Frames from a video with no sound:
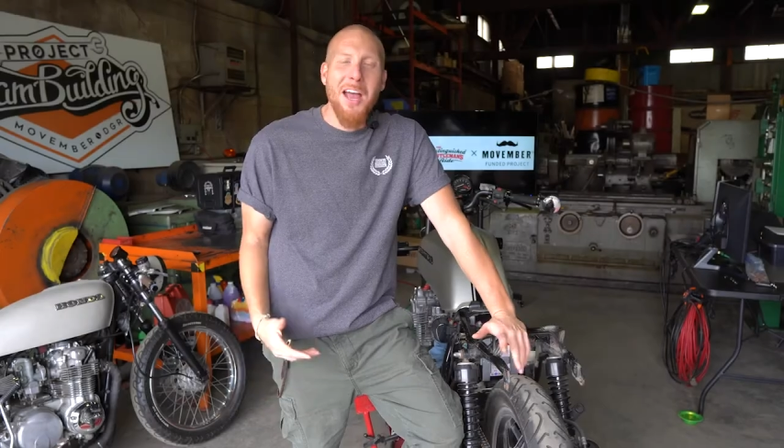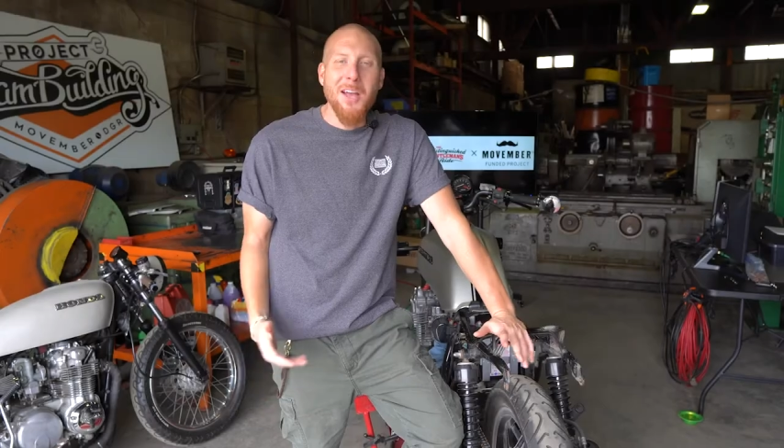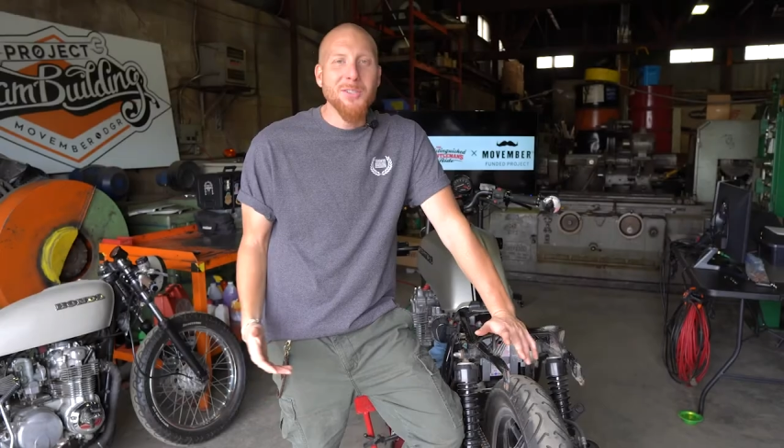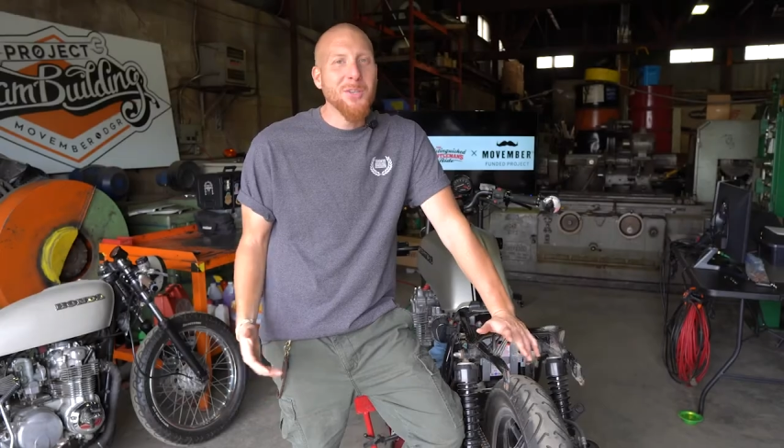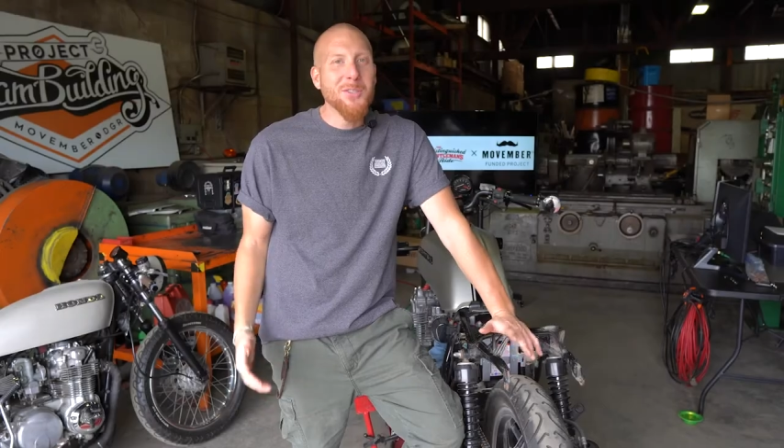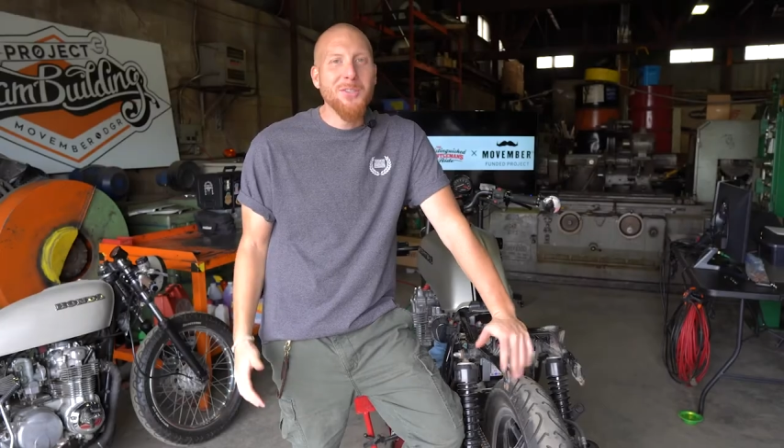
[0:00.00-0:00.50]

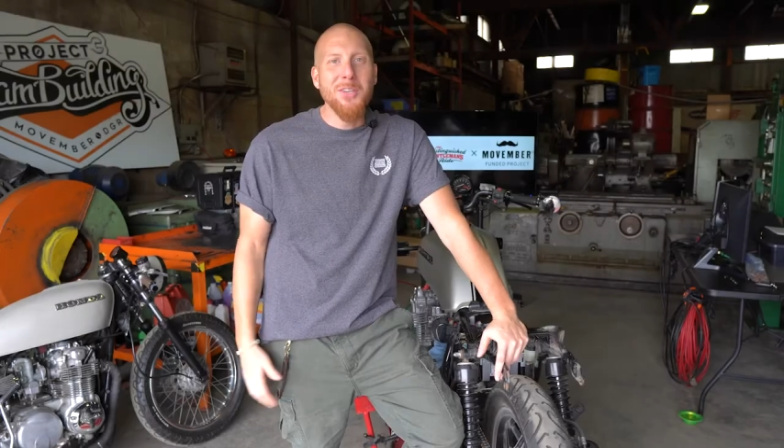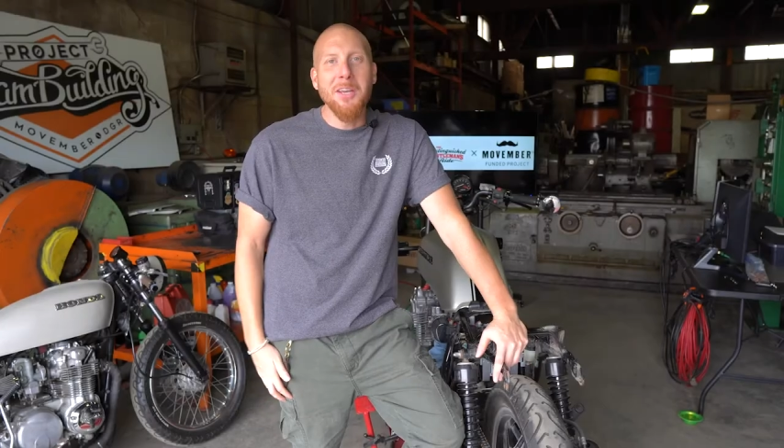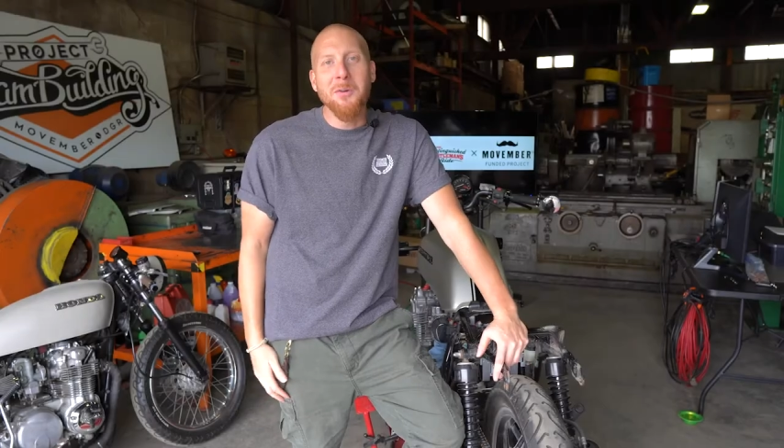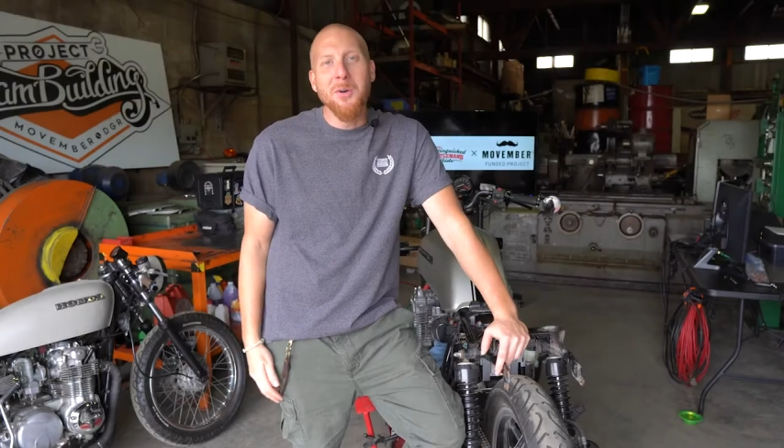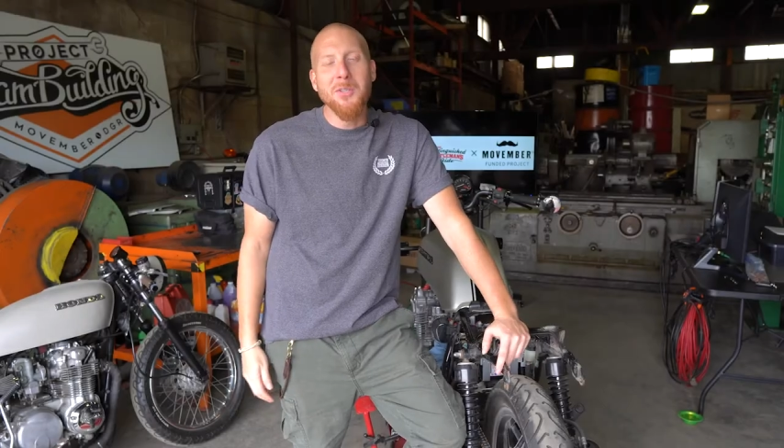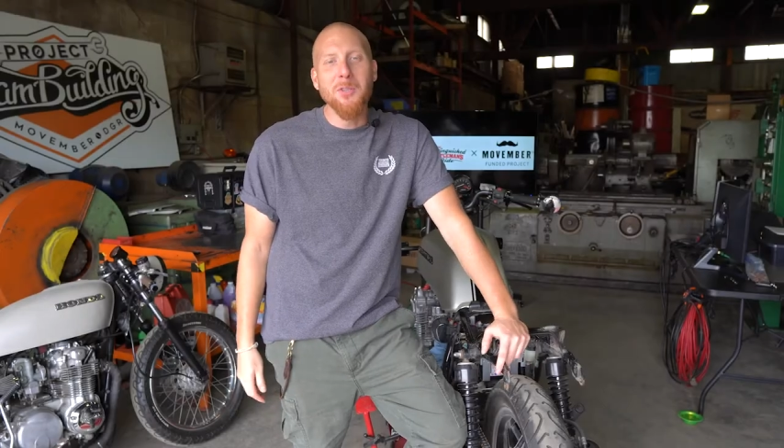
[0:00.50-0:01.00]
As you can
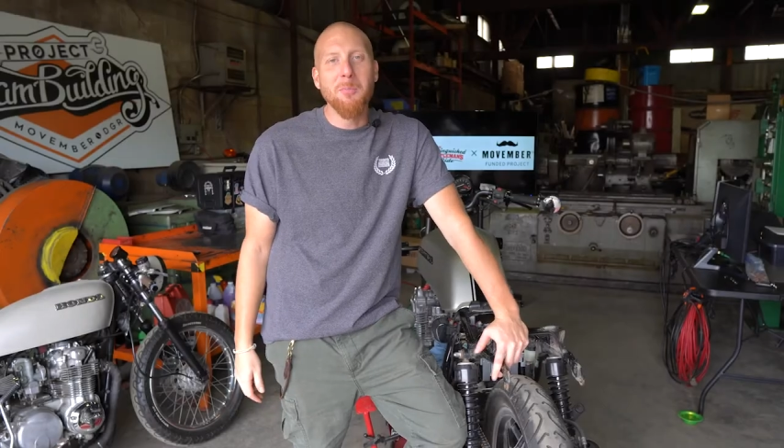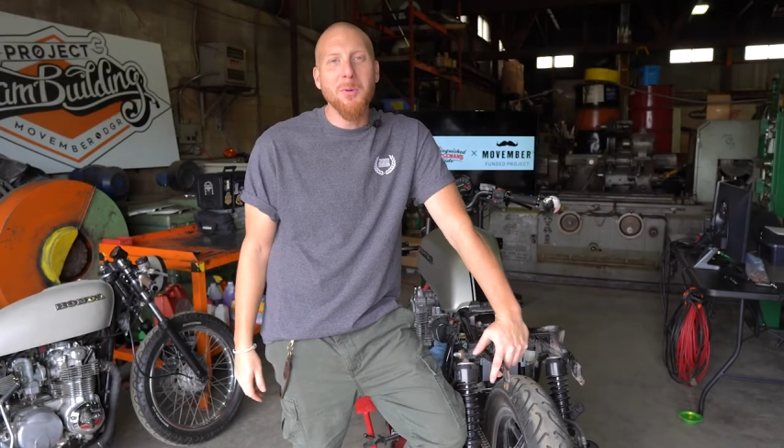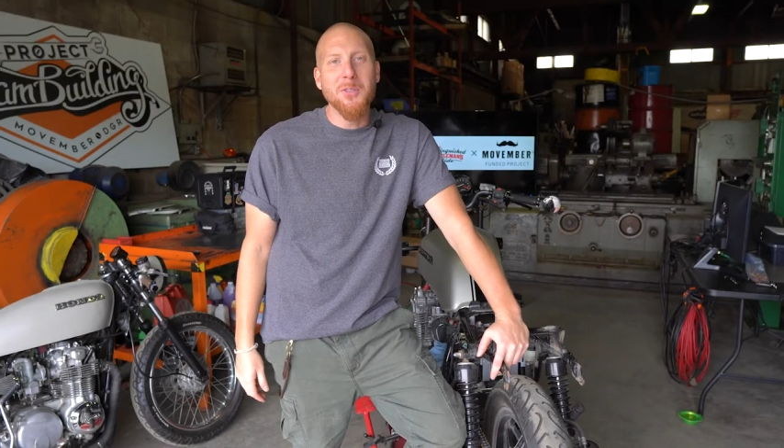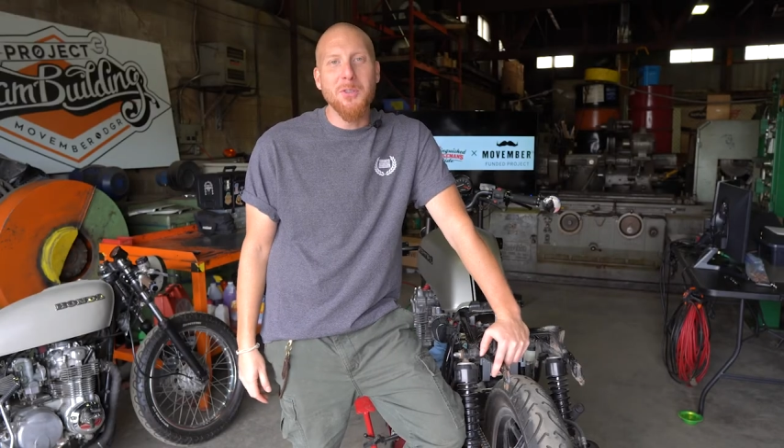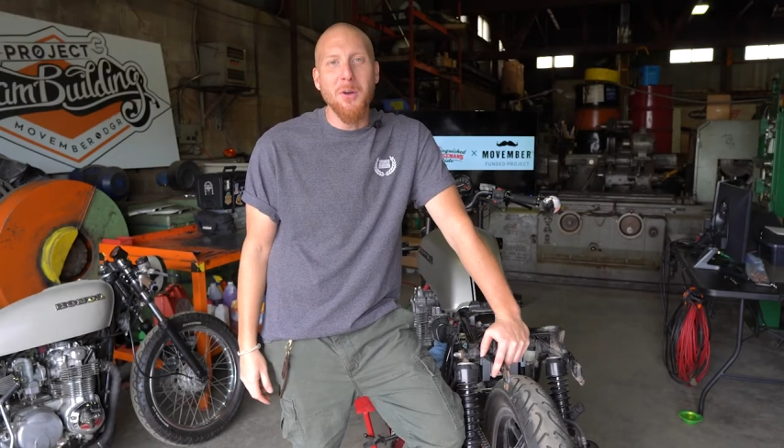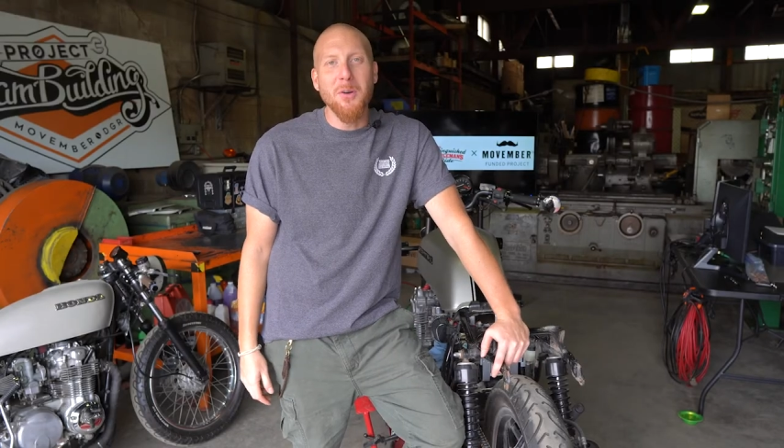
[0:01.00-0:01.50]
see, we're
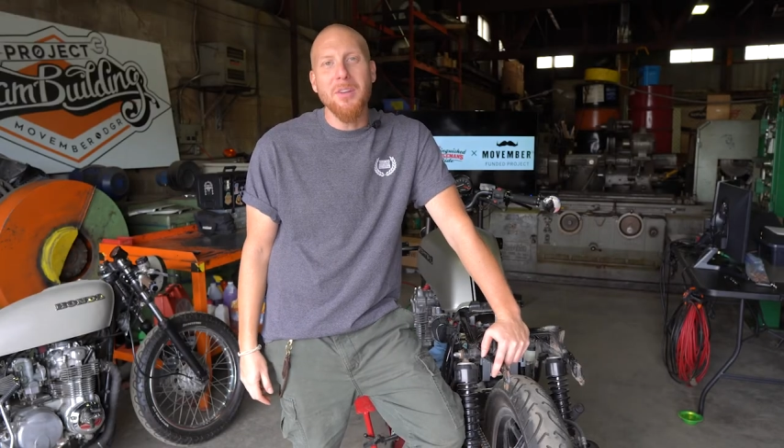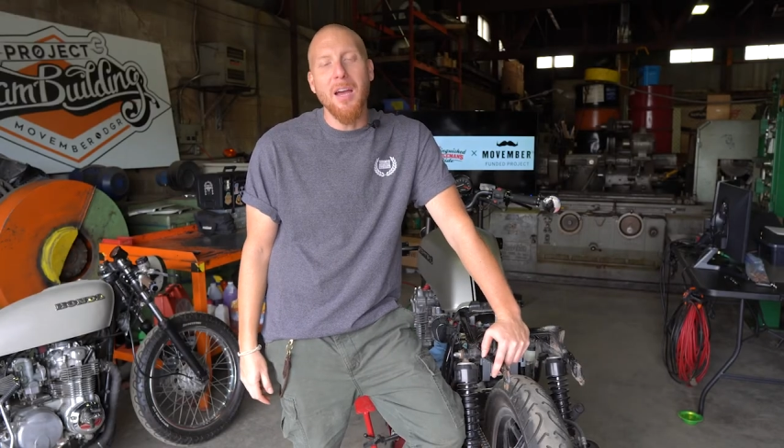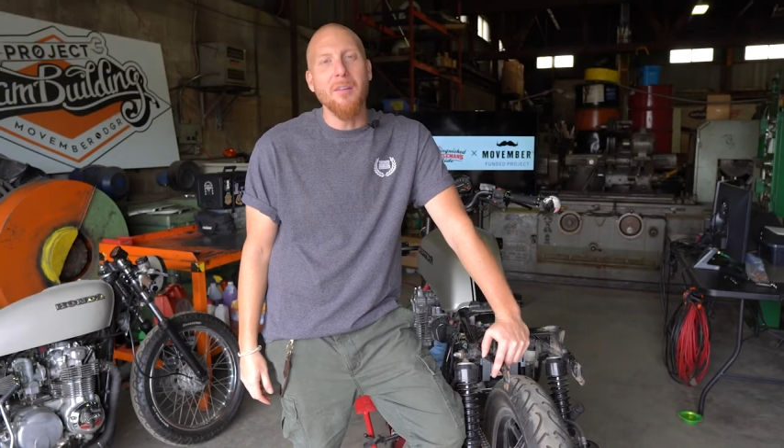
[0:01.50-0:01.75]
super stoked to